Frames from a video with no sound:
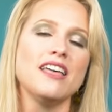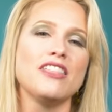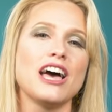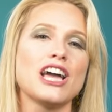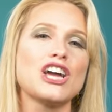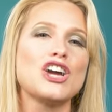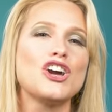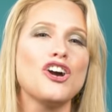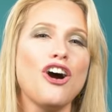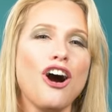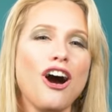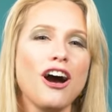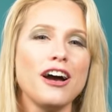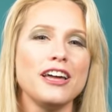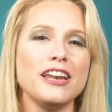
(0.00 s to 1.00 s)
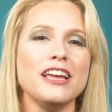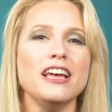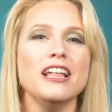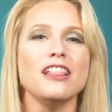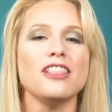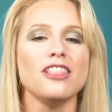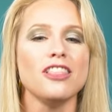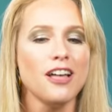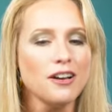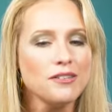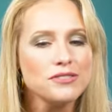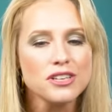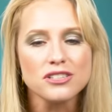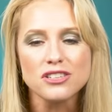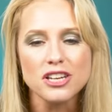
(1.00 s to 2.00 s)
that God
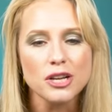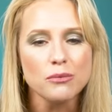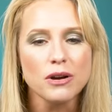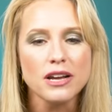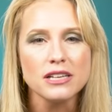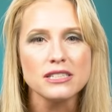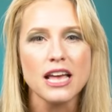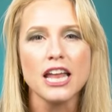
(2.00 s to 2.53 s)
loves us anyways